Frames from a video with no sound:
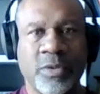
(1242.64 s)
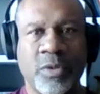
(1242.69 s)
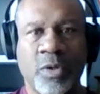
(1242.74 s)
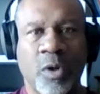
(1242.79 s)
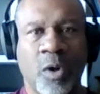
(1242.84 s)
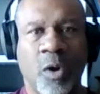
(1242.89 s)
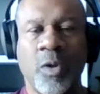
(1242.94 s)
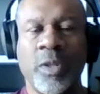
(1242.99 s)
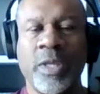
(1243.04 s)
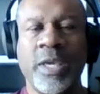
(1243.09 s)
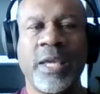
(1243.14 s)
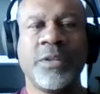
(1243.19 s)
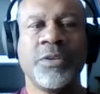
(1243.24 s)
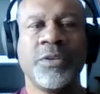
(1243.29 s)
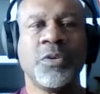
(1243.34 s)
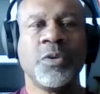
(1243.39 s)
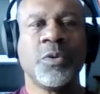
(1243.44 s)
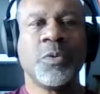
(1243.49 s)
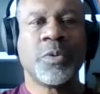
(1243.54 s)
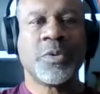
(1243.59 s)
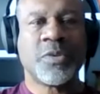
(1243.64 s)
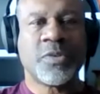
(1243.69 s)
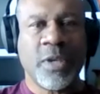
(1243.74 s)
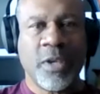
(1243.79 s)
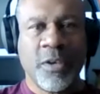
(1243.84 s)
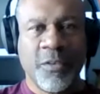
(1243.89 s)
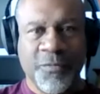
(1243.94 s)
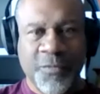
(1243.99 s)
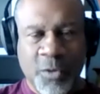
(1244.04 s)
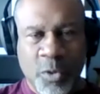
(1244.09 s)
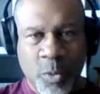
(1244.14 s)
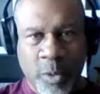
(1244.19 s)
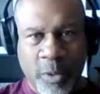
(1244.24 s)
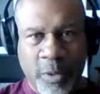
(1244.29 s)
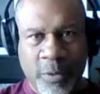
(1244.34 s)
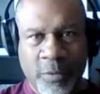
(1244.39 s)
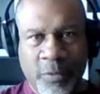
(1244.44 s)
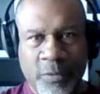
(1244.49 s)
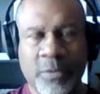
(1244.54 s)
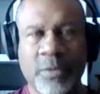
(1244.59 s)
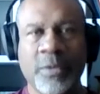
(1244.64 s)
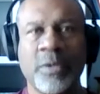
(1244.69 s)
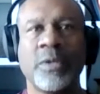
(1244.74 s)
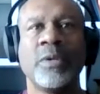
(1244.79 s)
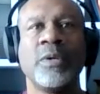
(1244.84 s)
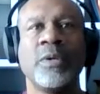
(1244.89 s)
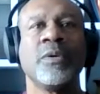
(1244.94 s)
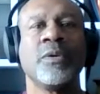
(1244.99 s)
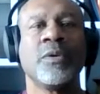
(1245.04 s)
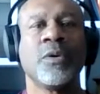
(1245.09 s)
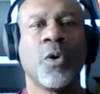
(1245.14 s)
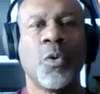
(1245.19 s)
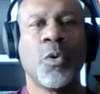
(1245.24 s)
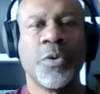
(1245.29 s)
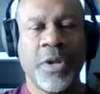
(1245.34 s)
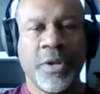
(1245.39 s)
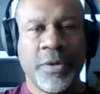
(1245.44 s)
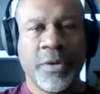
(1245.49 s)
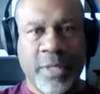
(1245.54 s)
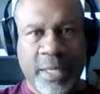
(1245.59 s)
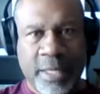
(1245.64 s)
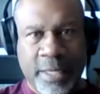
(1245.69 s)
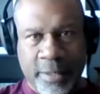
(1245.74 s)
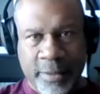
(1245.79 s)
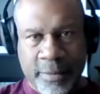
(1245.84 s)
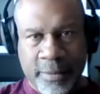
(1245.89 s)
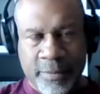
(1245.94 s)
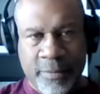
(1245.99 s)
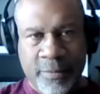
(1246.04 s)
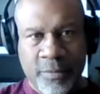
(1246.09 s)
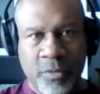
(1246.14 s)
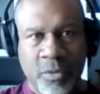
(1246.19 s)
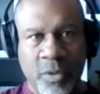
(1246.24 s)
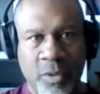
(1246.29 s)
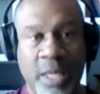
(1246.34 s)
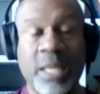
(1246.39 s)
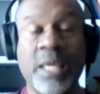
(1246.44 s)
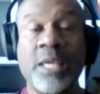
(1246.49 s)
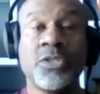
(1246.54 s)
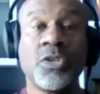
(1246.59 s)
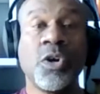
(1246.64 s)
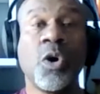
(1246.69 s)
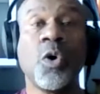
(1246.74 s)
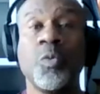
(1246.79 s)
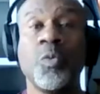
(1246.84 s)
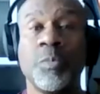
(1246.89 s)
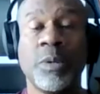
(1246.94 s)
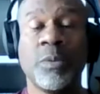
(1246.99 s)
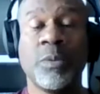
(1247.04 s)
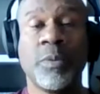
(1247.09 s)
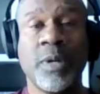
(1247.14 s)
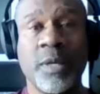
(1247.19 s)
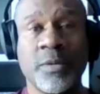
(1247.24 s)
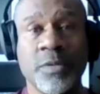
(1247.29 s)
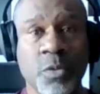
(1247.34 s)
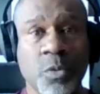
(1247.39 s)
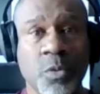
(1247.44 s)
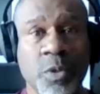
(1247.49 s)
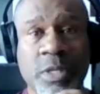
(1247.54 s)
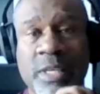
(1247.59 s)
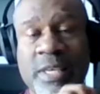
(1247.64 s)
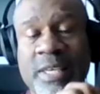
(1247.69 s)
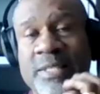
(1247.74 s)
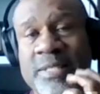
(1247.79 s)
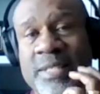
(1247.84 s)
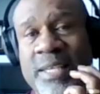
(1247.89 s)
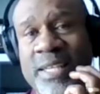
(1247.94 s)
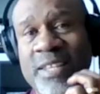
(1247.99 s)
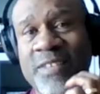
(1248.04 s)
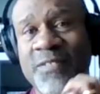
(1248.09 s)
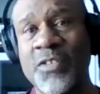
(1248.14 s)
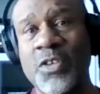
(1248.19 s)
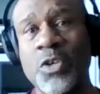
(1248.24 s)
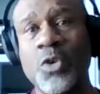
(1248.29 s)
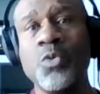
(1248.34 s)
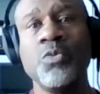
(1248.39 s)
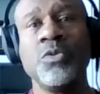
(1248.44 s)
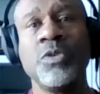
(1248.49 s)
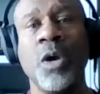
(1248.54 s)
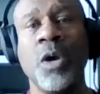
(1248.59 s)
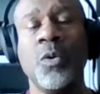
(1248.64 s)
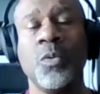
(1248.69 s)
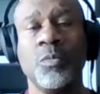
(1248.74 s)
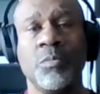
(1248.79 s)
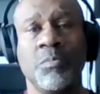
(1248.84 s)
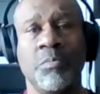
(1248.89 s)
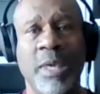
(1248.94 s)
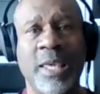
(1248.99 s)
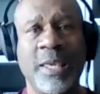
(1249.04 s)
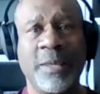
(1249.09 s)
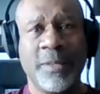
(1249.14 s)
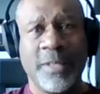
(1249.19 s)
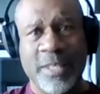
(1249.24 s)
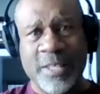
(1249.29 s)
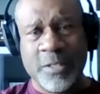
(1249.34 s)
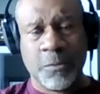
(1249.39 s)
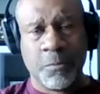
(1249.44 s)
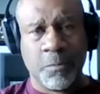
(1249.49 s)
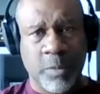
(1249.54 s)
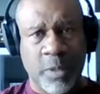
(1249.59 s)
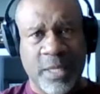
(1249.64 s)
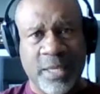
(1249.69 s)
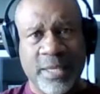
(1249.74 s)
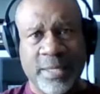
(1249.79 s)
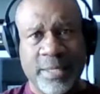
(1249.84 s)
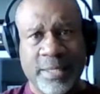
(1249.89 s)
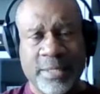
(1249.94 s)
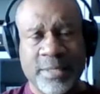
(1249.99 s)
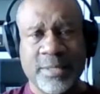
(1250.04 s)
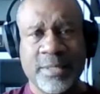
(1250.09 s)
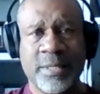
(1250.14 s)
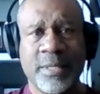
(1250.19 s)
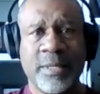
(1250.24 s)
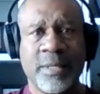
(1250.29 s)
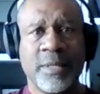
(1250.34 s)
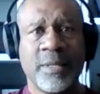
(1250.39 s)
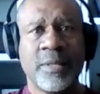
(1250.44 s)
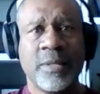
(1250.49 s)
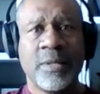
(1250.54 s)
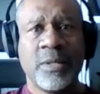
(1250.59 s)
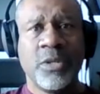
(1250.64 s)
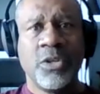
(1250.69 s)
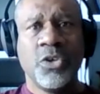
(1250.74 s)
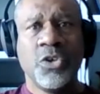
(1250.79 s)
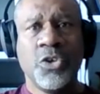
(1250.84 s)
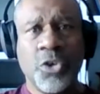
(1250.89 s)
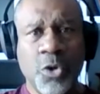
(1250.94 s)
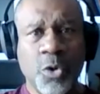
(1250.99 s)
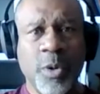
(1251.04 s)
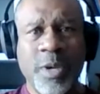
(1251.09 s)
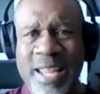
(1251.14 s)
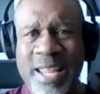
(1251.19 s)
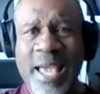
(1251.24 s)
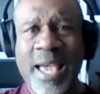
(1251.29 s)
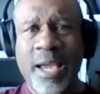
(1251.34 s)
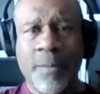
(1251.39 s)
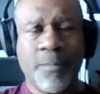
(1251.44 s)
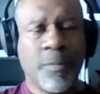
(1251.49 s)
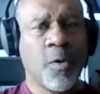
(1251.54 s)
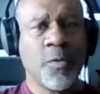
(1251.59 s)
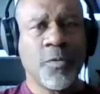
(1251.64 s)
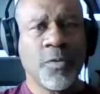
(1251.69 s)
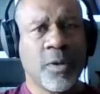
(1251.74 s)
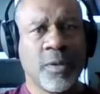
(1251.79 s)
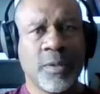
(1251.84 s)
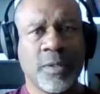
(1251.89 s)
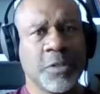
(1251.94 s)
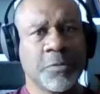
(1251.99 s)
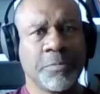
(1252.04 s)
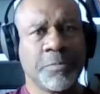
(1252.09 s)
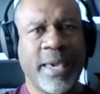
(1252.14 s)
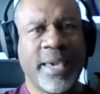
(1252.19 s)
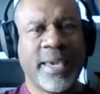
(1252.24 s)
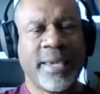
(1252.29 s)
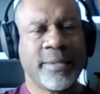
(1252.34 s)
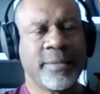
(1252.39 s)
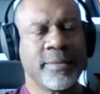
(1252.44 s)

All he had to do was say a few words, go in there and get it. And he told me when I was a rookie, he said, if you don't make these plays, you and I are both going to look bad.